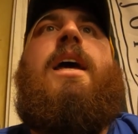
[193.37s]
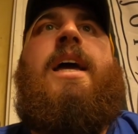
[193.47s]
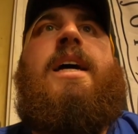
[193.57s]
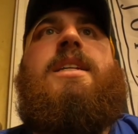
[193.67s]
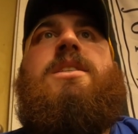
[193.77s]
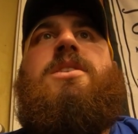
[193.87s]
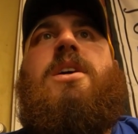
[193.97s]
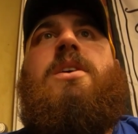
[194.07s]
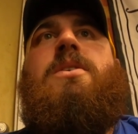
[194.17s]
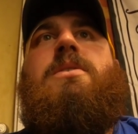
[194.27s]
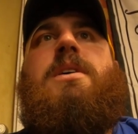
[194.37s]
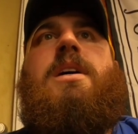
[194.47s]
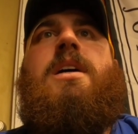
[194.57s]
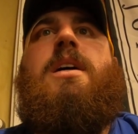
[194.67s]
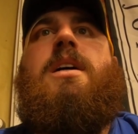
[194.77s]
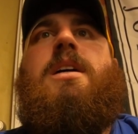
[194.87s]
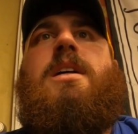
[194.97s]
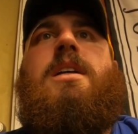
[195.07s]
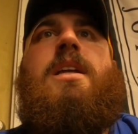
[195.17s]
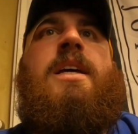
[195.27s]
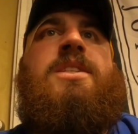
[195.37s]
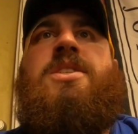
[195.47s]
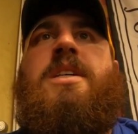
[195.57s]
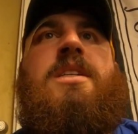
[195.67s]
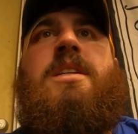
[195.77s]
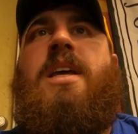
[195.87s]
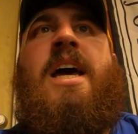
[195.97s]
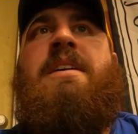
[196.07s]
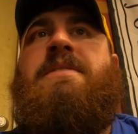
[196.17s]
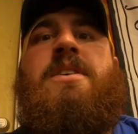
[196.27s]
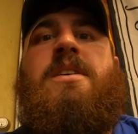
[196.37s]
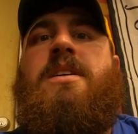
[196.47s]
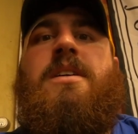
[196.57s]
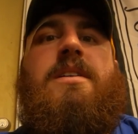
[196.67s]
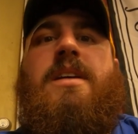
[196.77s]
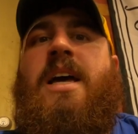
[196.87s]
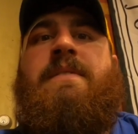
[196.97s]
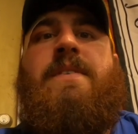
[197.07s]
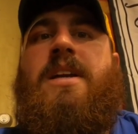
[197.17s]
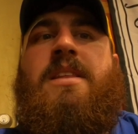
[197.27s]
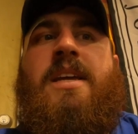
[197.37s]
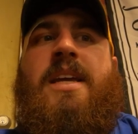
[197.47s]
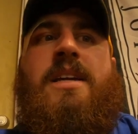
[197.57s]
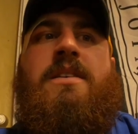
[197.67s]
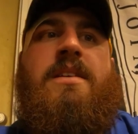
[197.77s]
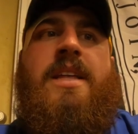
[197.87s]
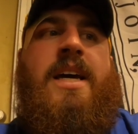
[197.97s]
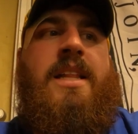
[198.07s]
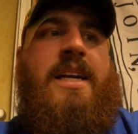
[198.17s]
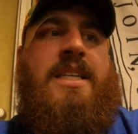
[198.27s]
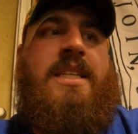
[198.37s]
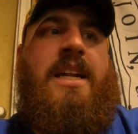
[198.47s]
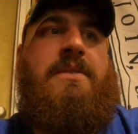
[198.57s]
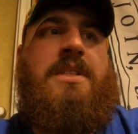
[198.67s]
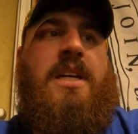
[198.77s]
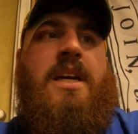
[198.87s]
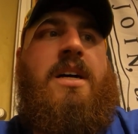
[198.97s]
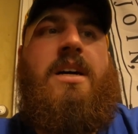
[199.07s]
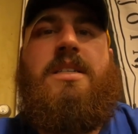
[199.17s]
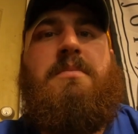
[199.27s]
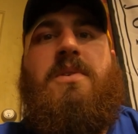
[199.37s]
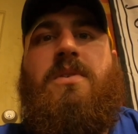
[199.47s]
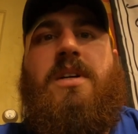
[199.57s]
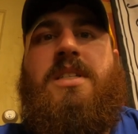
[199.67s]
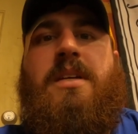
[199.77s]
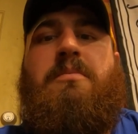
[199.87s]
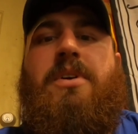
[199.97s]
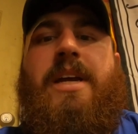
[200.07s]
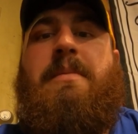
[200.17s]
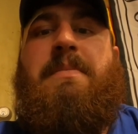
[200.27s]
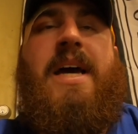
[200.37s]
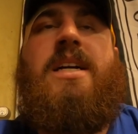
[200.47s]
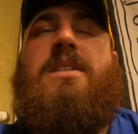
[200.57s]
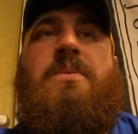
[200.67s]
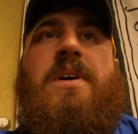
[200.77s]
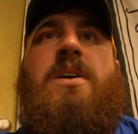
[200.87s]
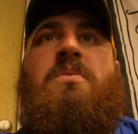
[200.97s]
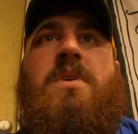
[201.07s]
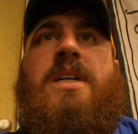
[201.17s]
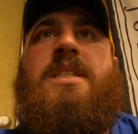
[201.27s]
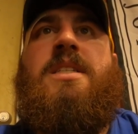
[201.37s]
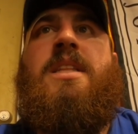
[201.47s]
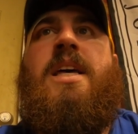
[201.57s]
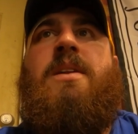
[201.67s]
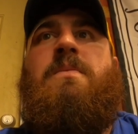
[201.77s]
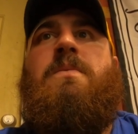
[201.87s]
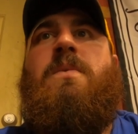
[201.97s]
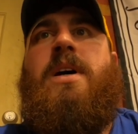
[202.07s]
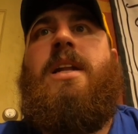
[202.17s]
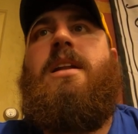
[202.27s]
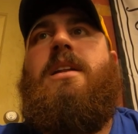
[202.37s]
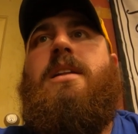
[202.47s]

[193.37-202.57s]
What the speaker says: And so it just, after everything and all that, like I said, it was going to cost more to bring it back to where it was than what